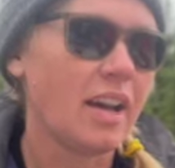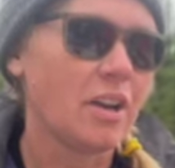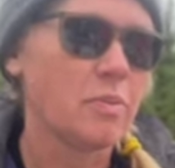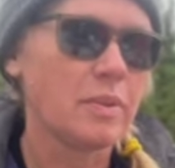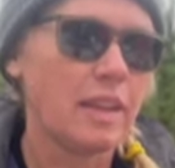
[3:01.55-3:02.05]

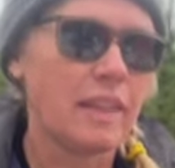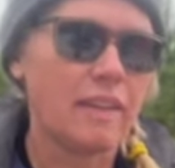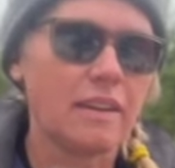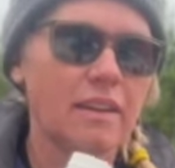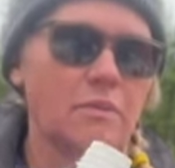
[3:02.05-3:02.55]
opened that
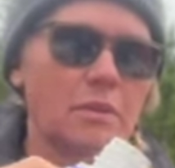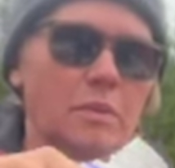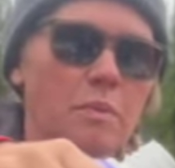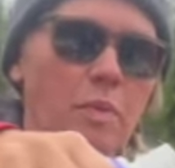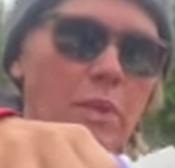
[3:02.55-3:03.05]
thing when it
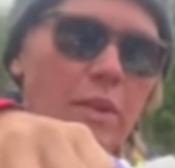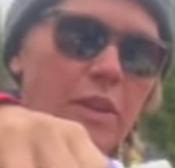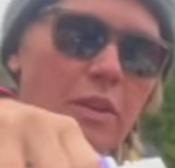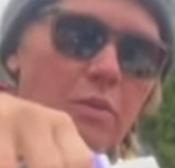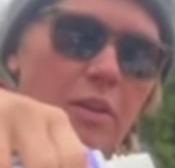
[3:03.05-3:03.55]
was boiling
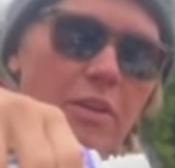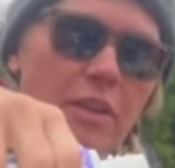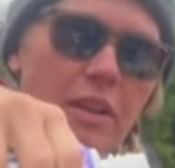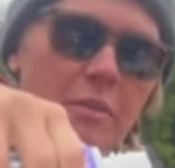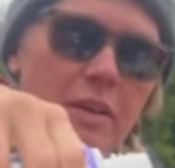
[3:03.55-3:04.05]
and the water
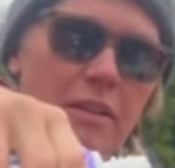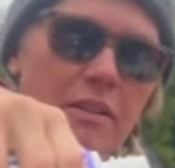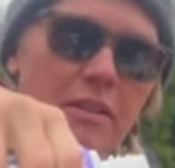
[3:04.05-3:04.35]
came out.